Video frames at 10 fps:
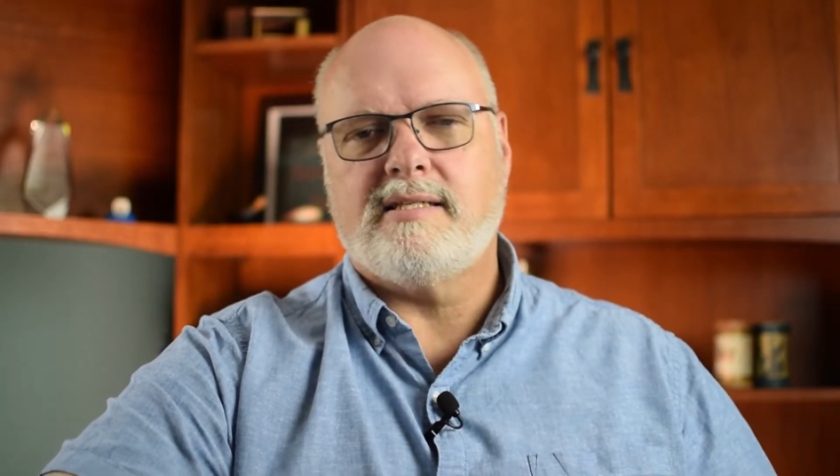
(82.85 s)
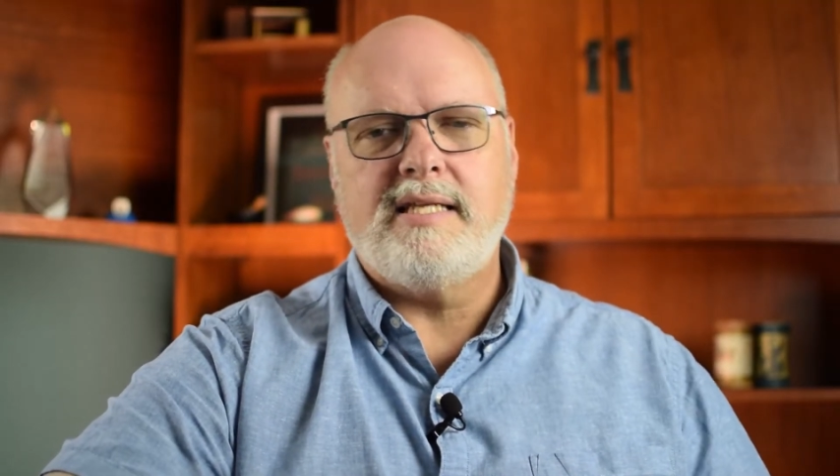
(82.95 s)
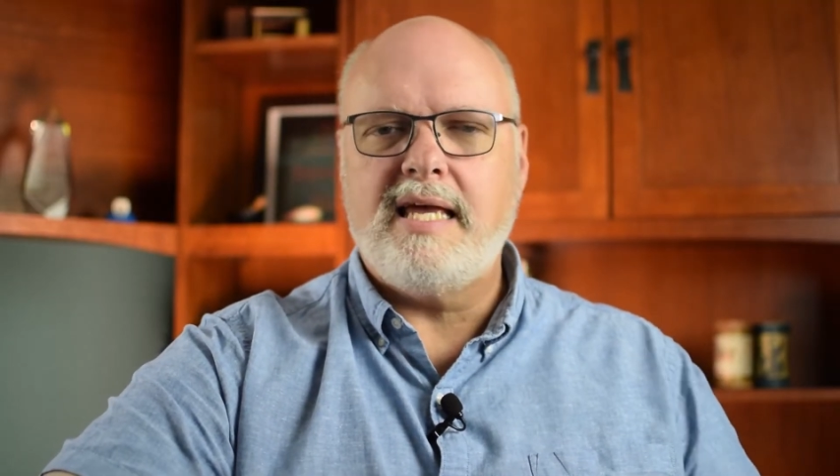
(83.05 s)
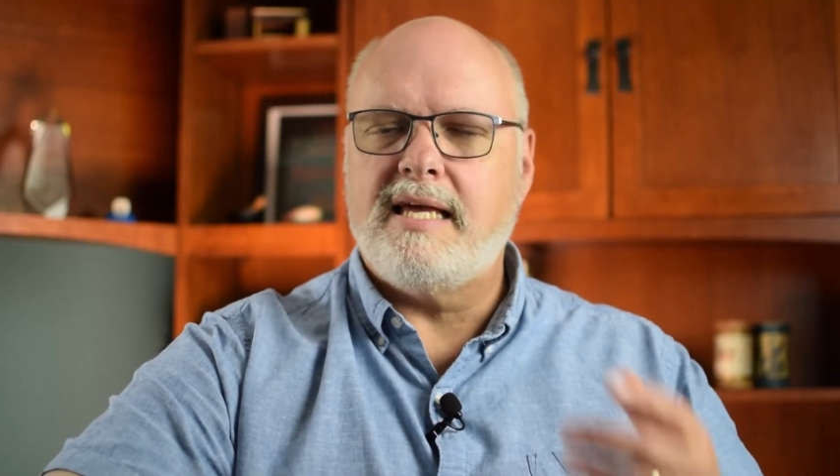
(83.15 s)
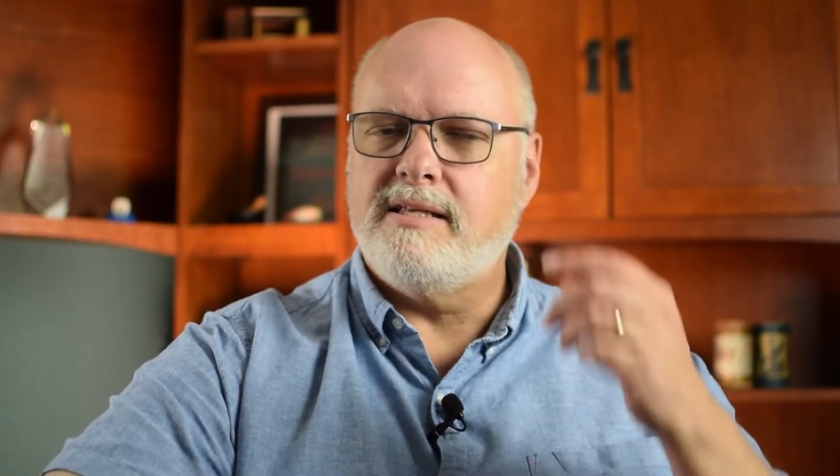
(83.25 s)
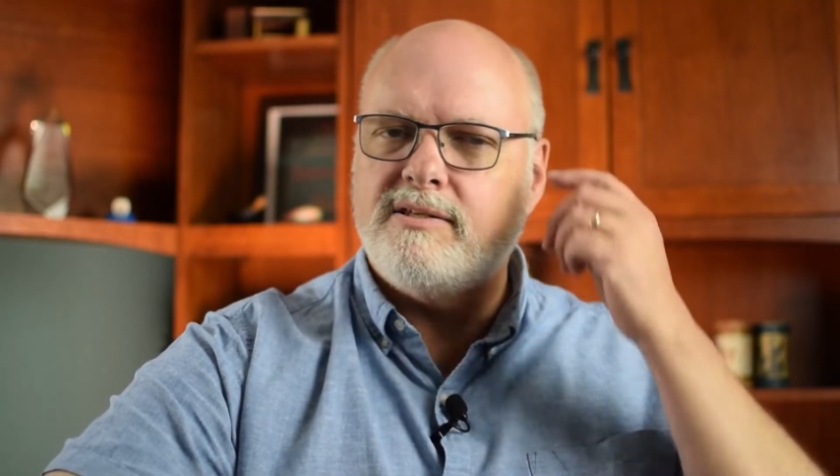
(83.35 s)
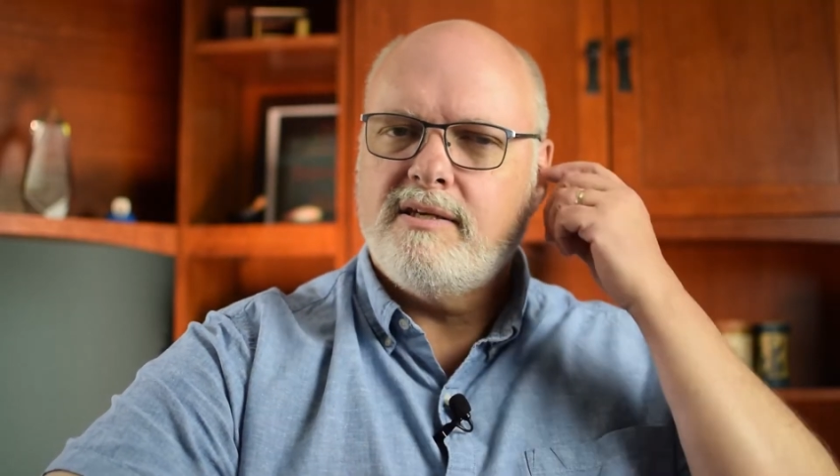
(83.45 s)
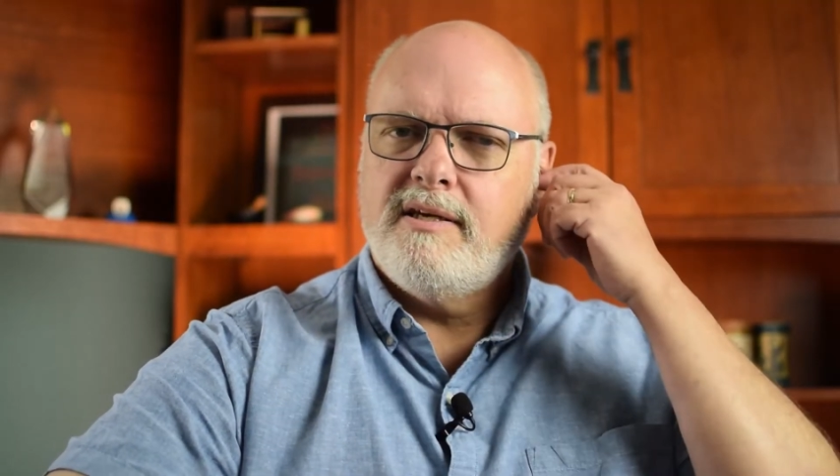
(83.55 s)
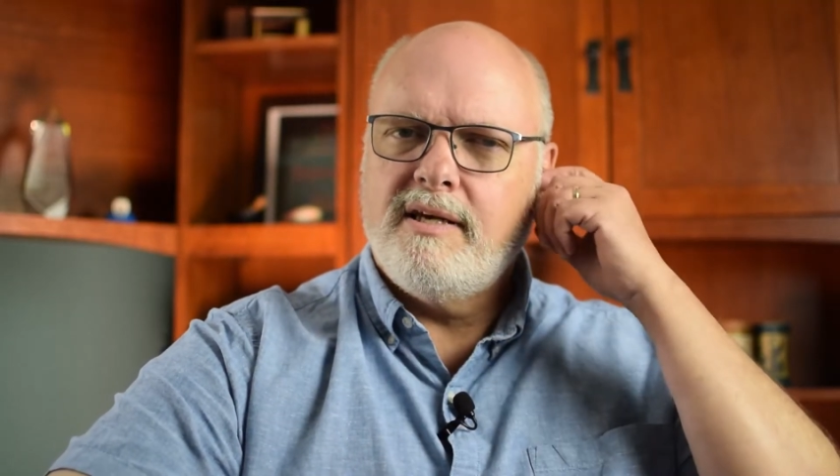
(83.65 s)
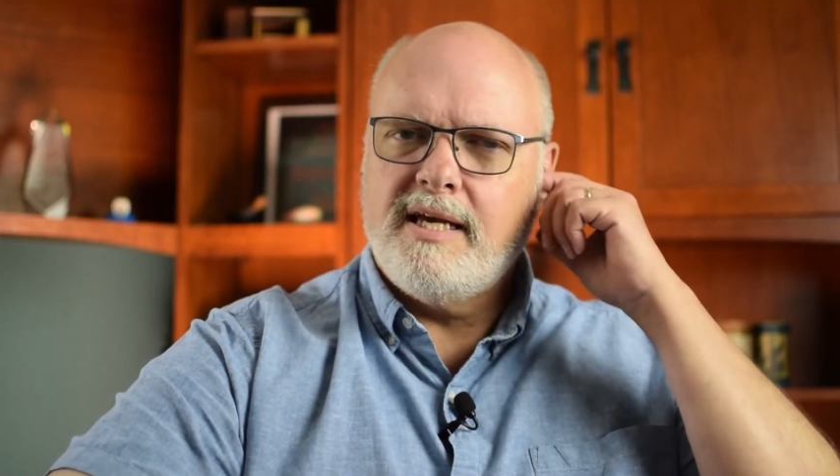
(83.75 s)
leads,
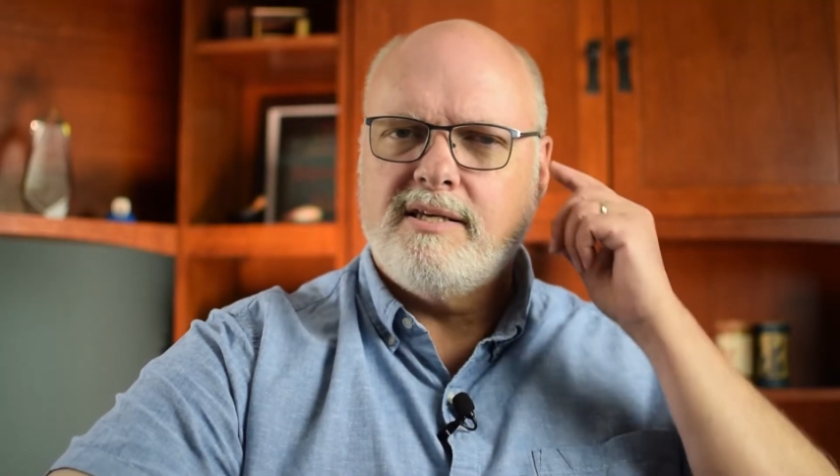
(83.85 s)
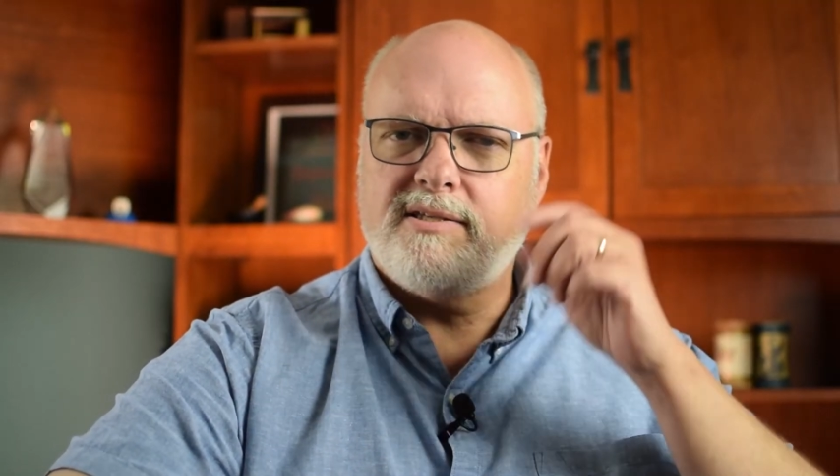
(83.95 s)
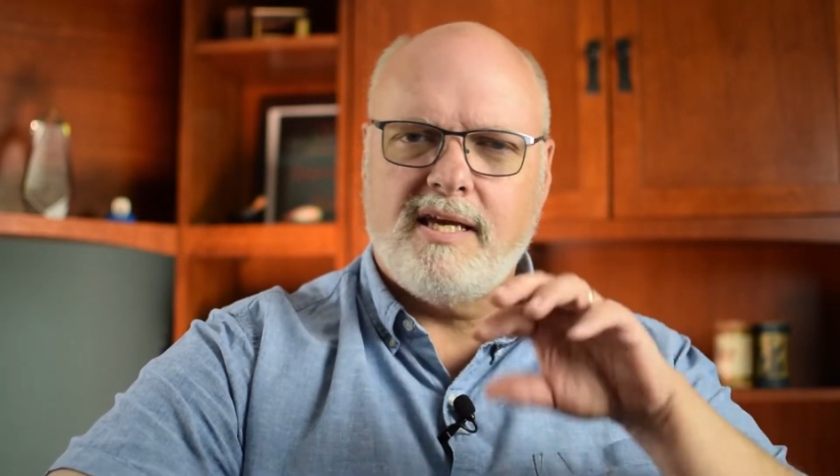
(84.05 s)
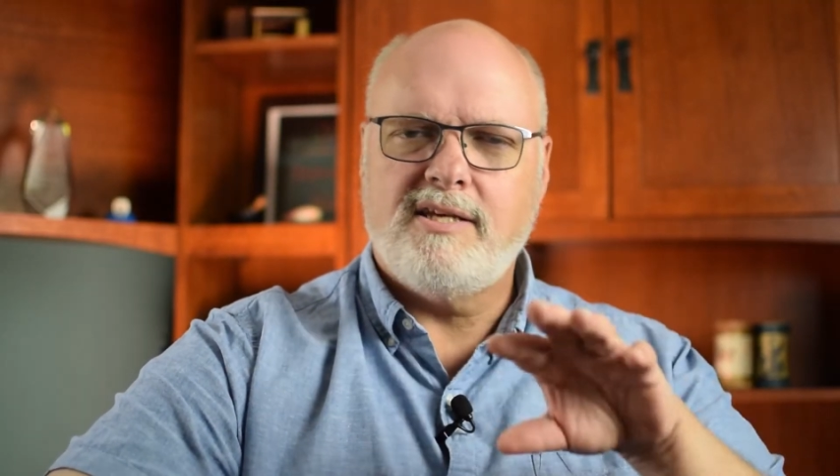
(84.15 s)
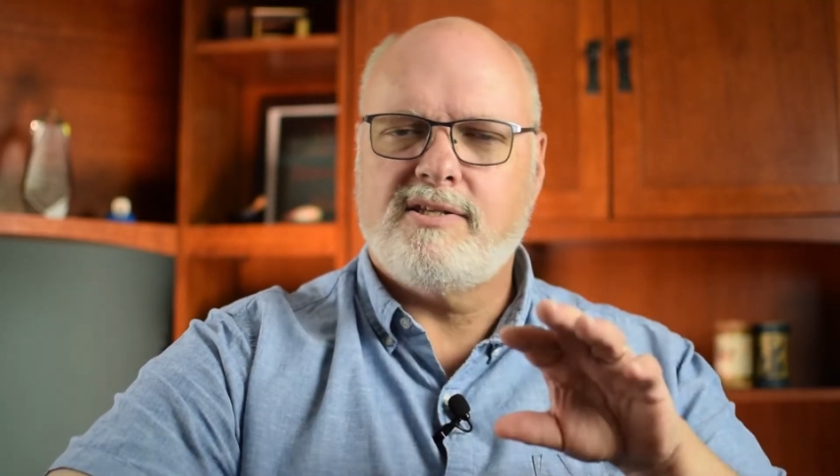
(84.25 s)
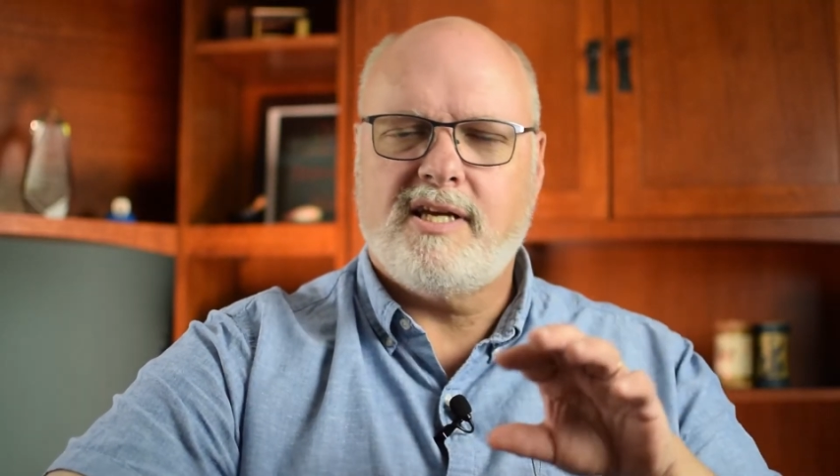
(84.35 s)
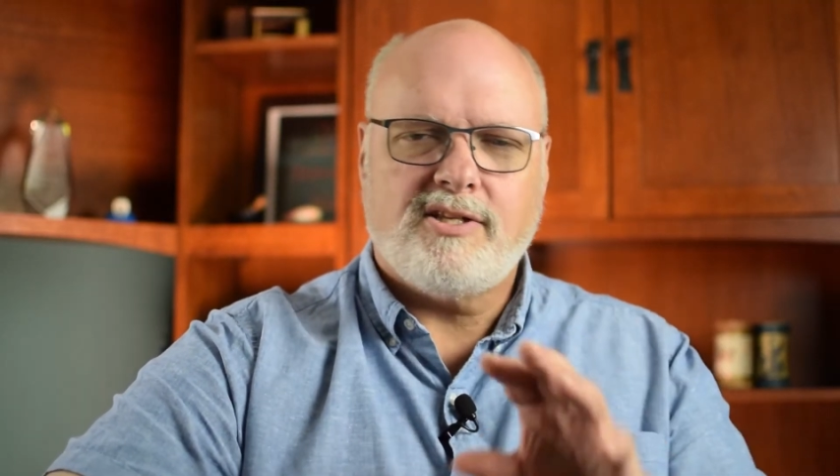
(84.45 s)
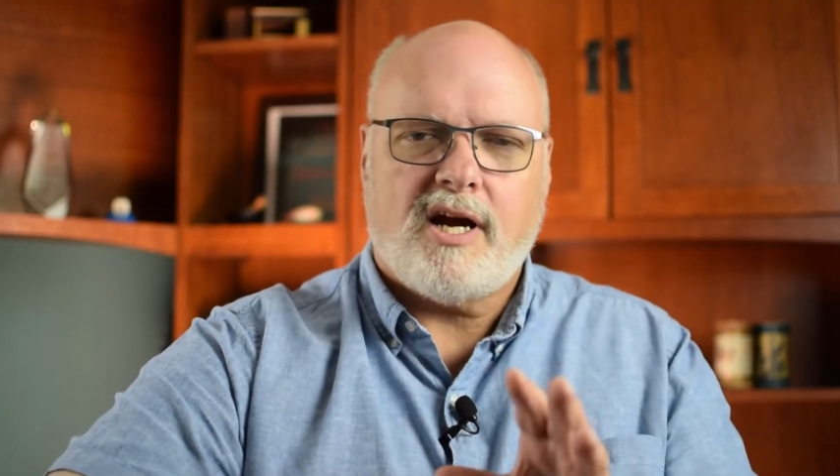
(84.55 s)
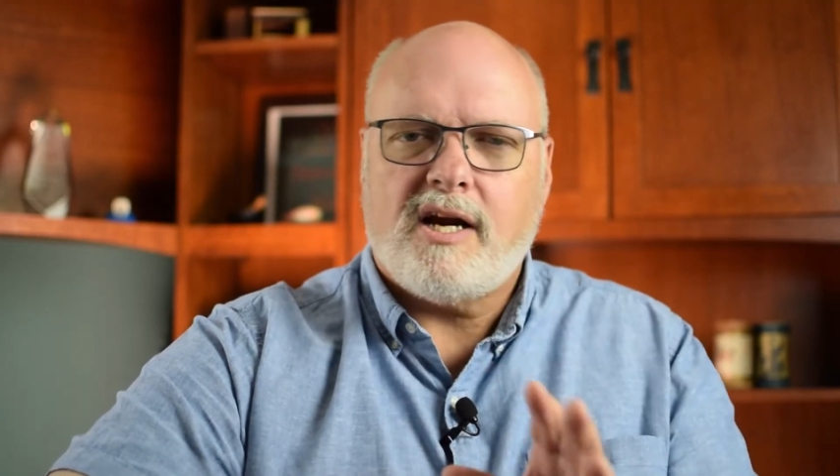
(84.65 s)
his guitar